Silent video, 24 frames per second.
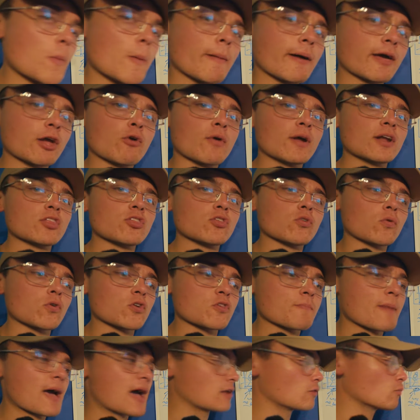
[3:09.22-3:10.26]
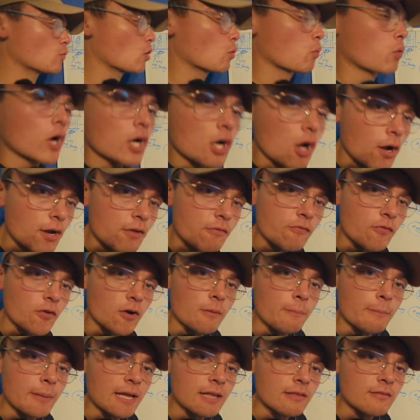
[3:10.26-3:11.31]
but my credit score is bad. Well, work on it for
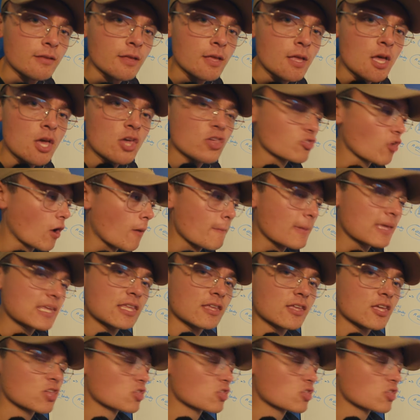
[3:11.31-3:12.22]
a bit. Stop making